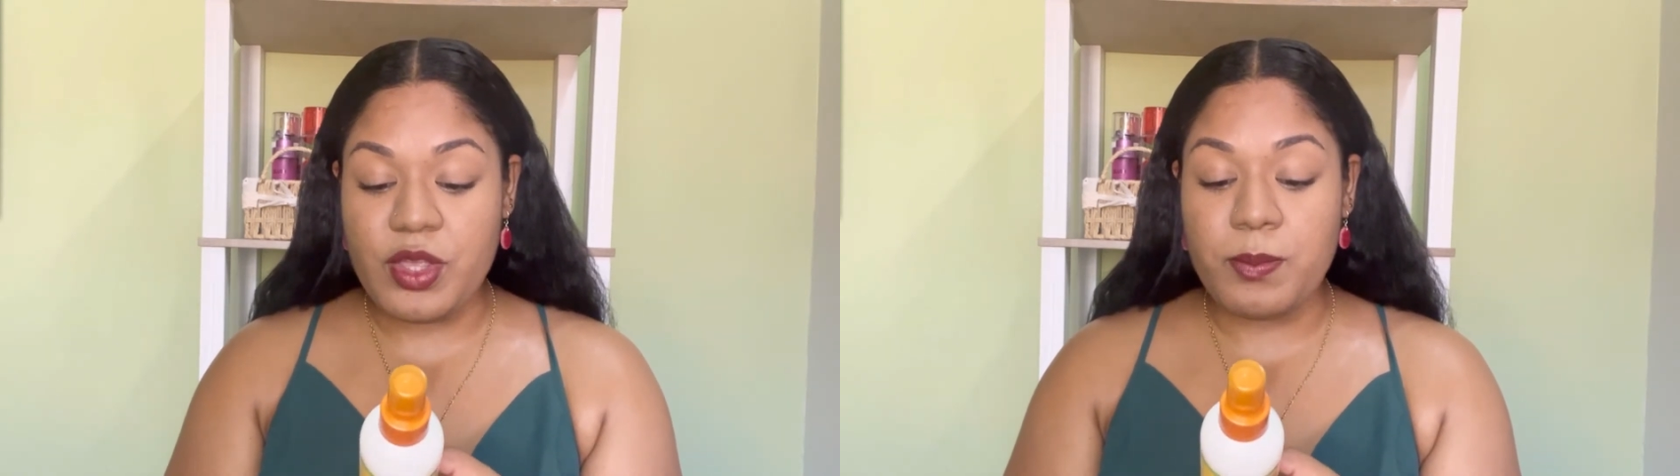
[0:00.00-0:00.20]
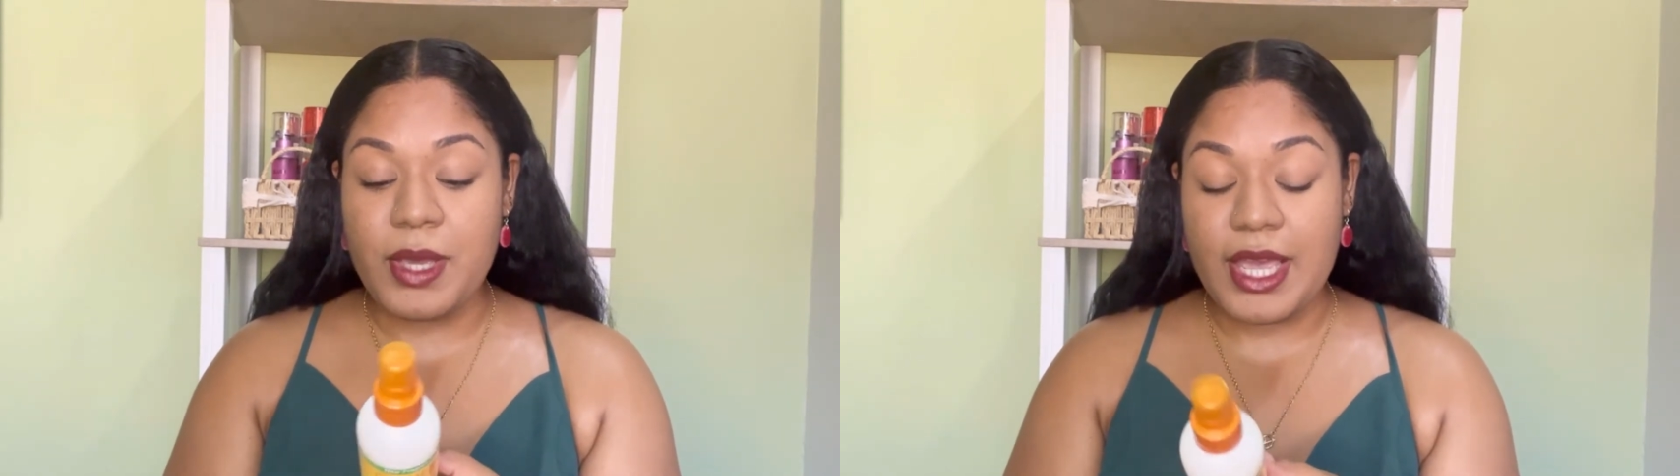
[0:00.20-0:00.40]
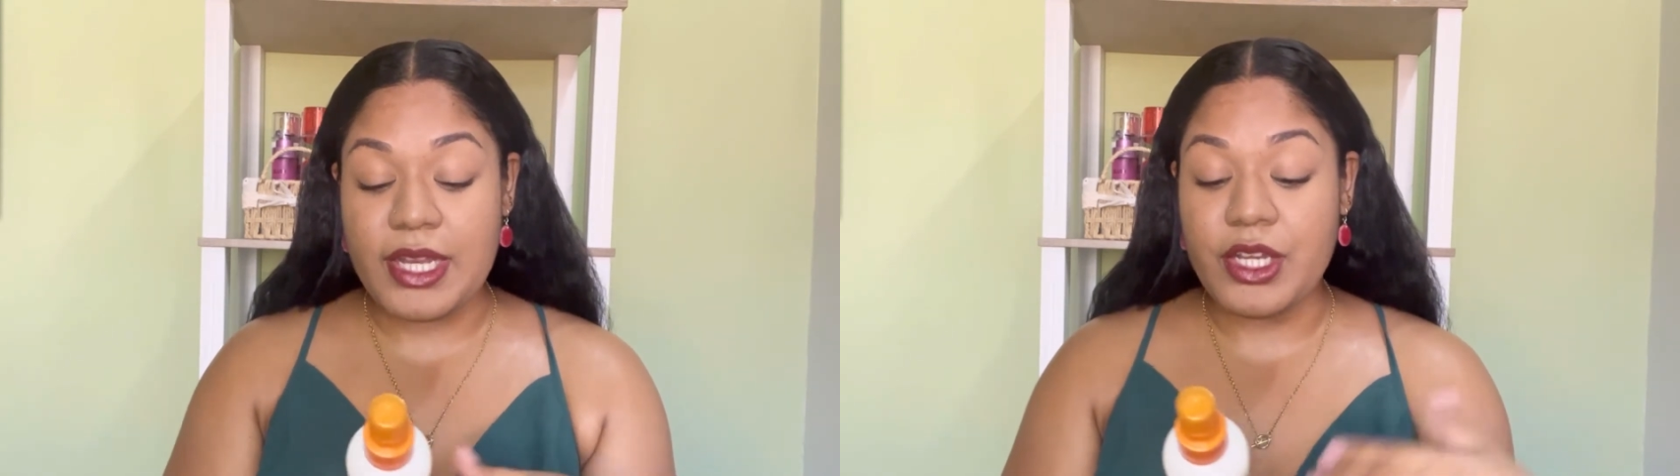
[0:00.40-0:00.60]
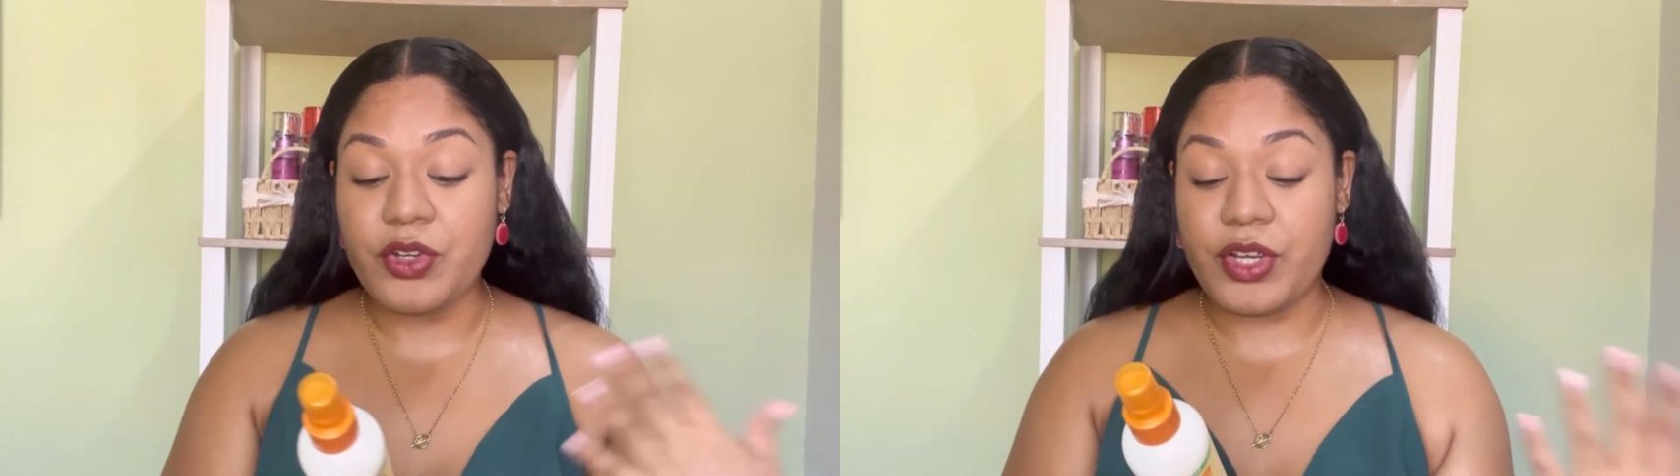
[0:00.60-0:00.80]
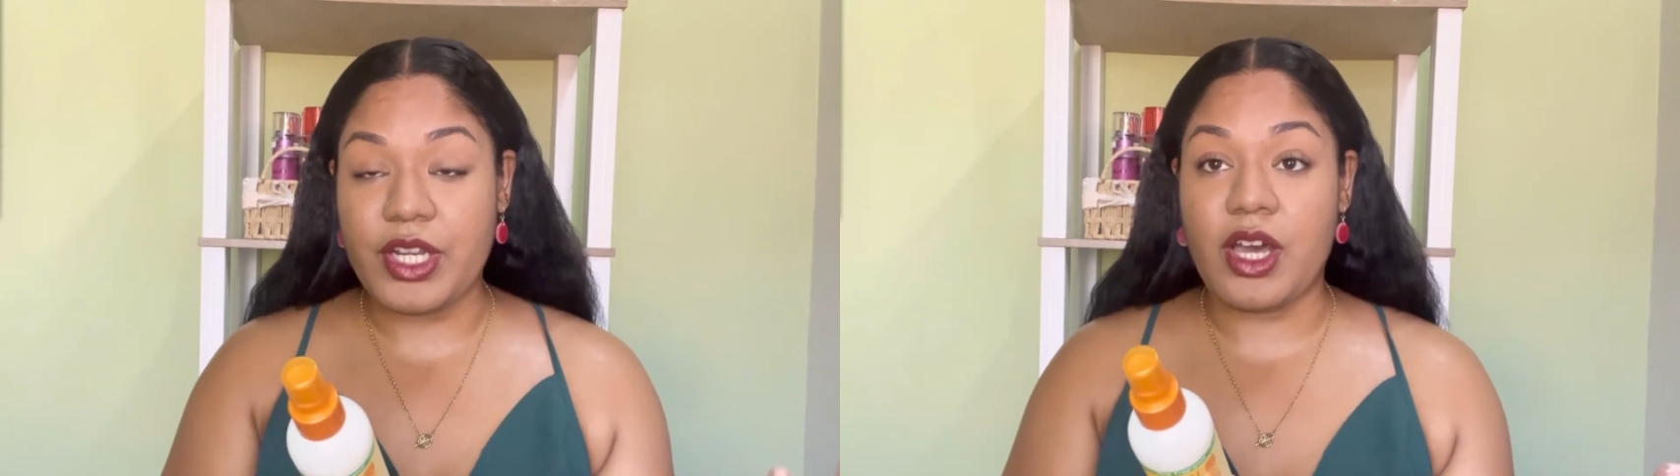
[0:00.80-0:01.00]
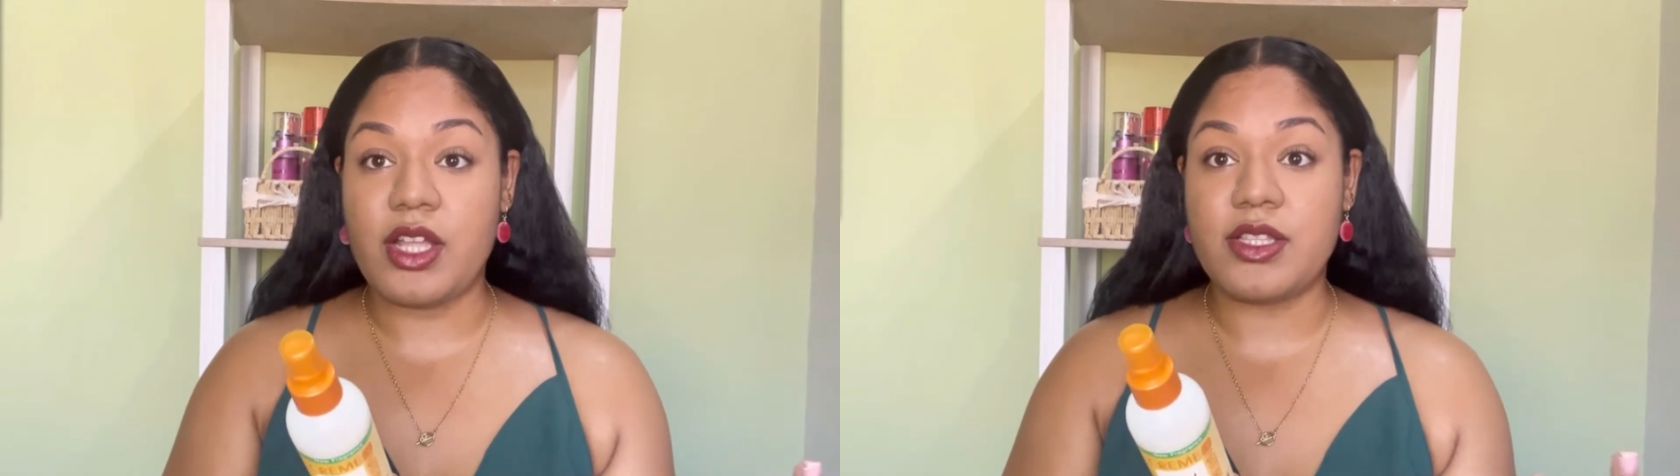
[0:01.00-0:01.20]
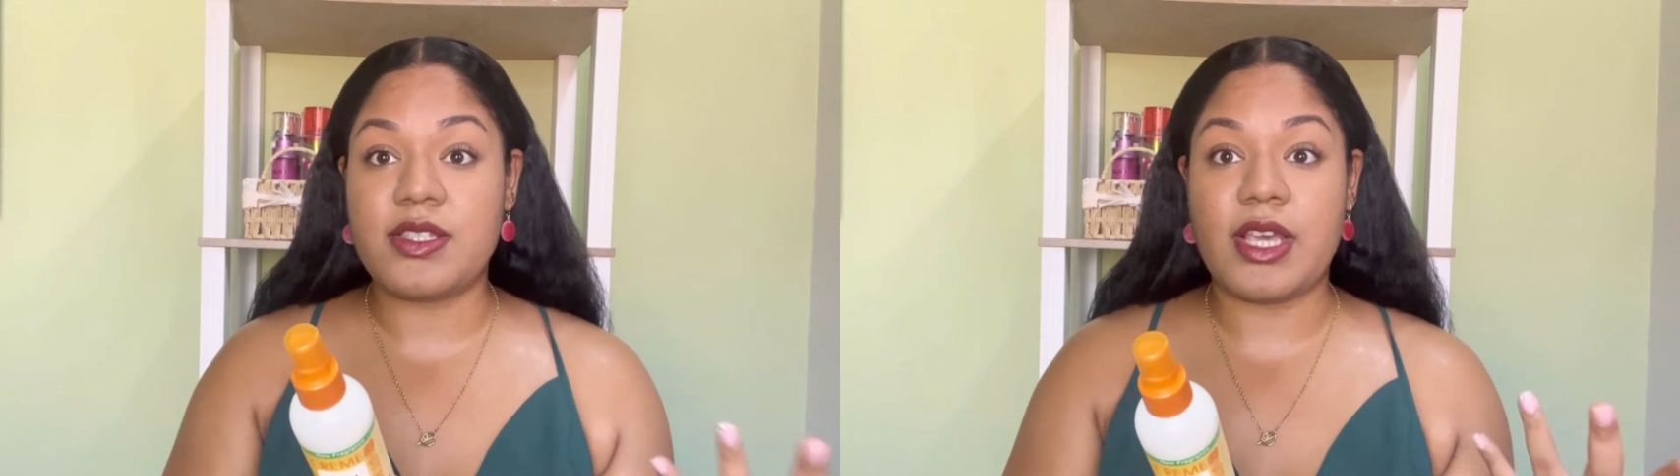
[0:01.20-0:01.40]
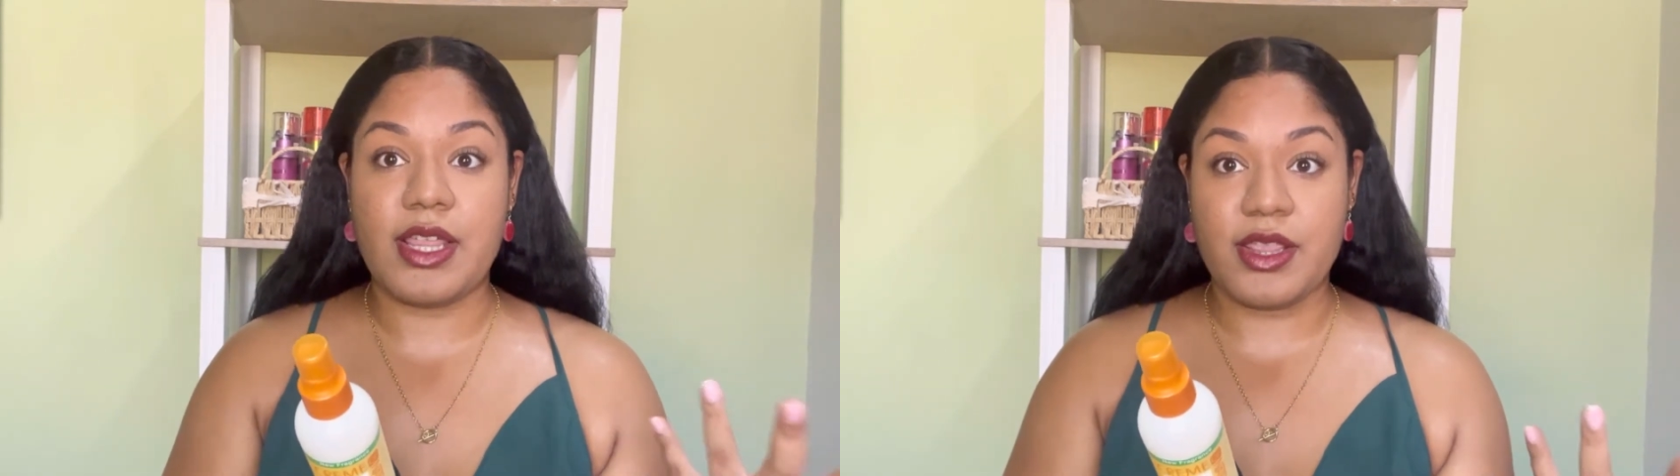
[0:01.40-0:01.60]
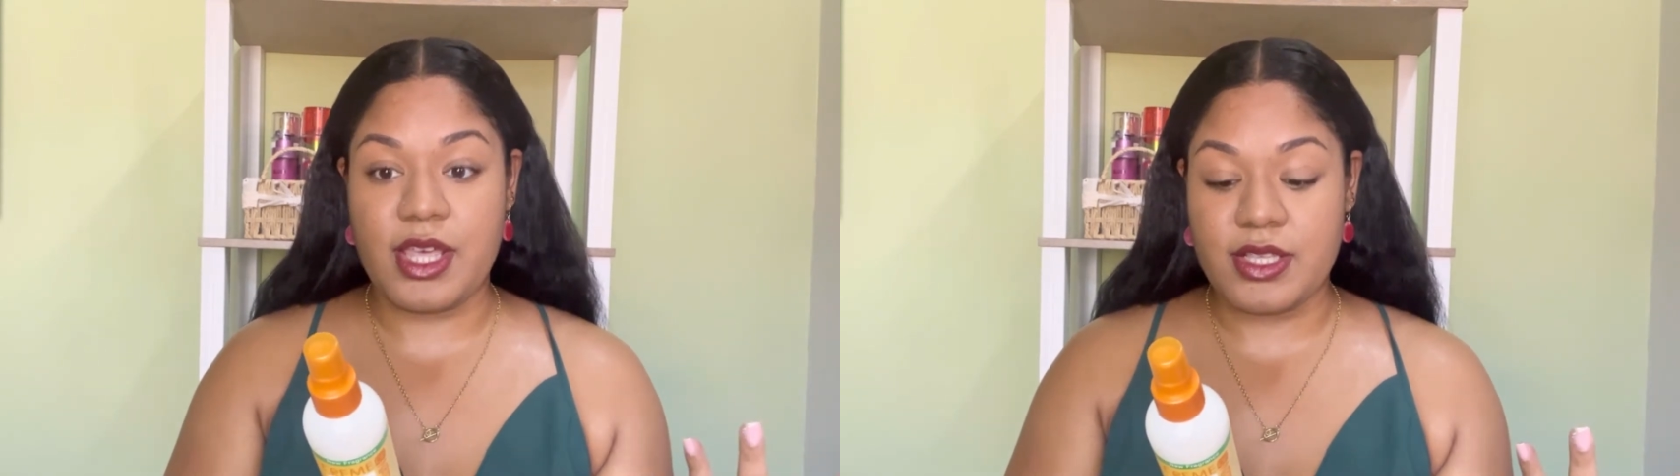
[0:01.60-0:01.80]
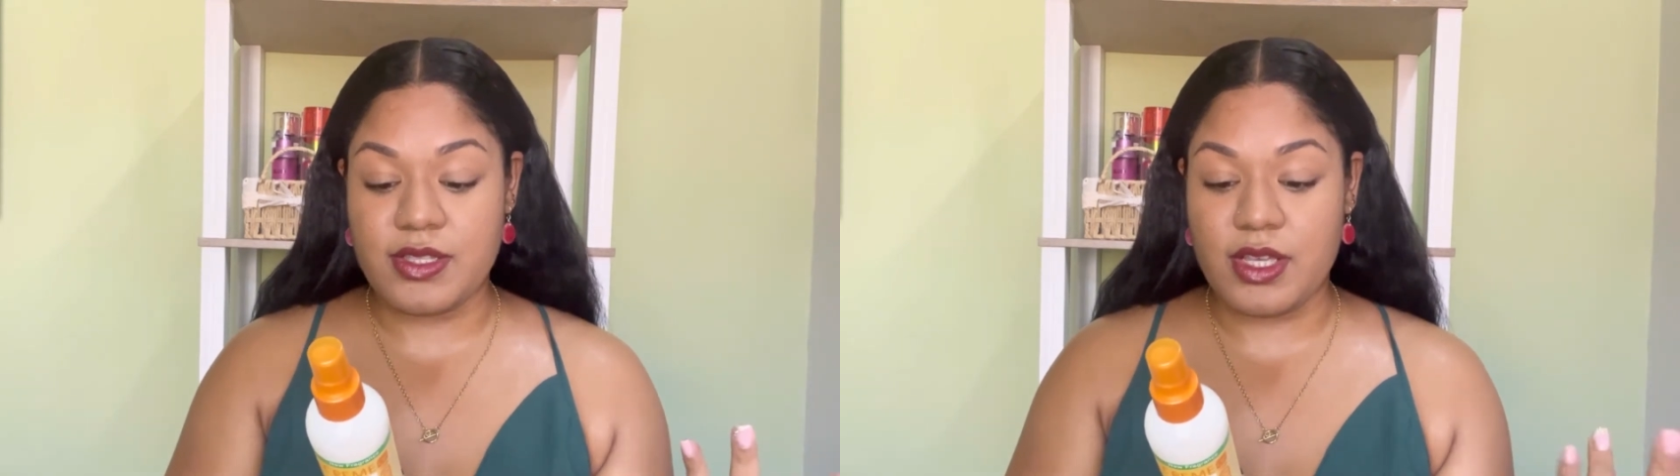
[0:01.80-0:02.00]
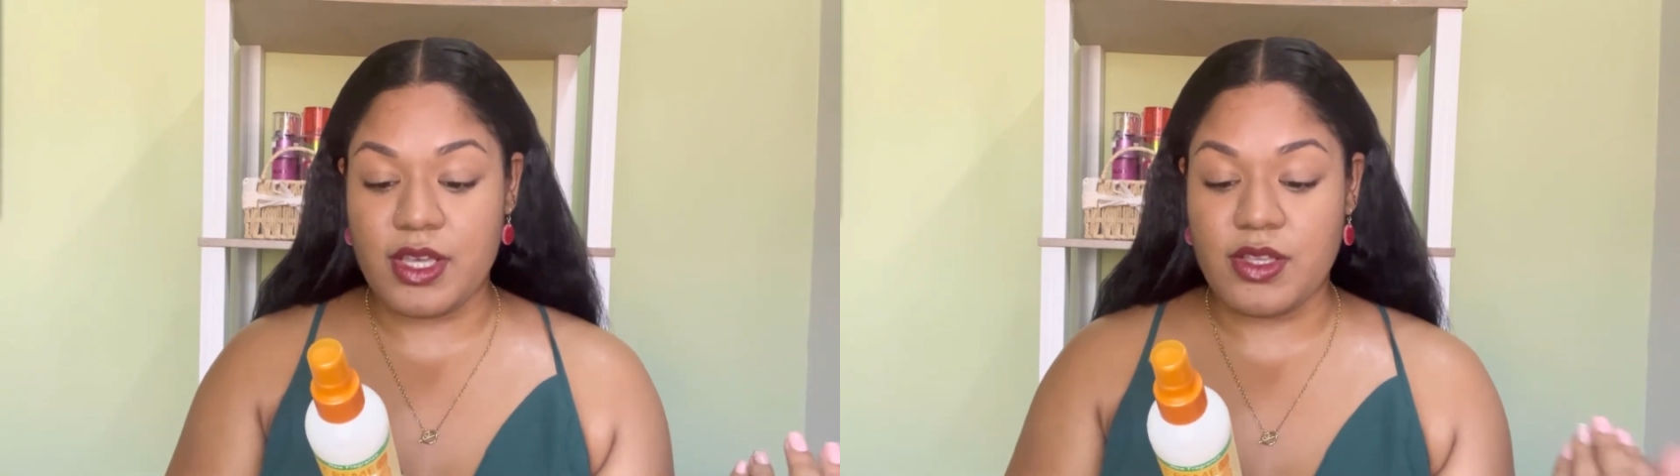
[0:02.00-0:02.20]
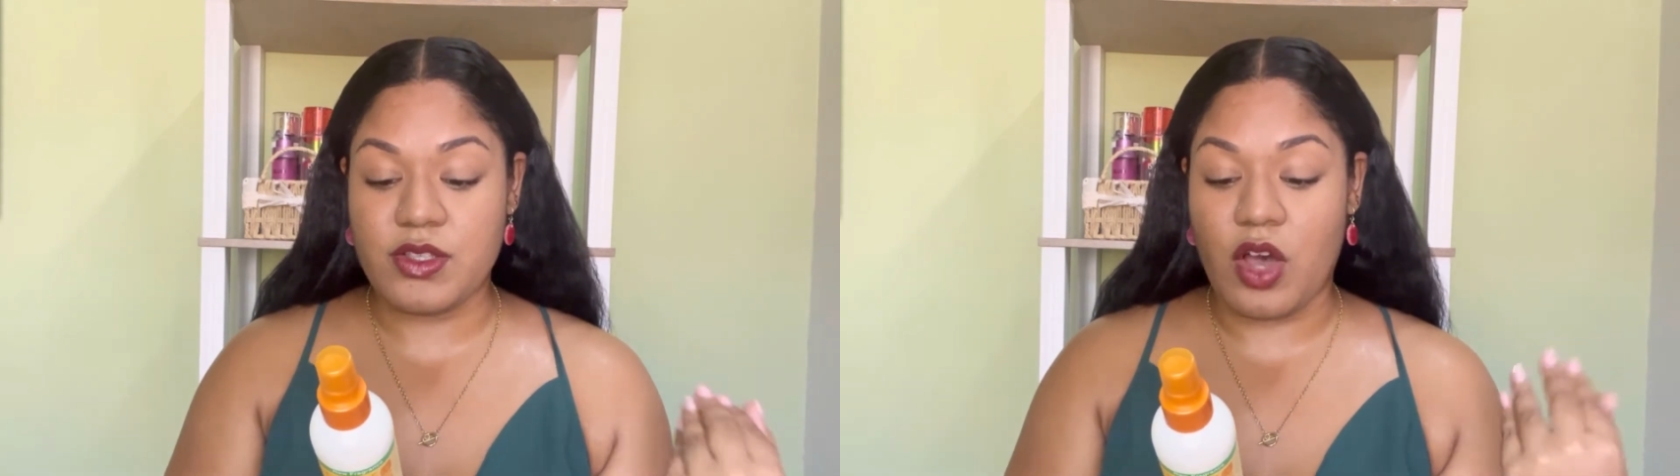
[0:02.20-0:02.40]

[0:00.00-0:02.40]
the main ingredients in this is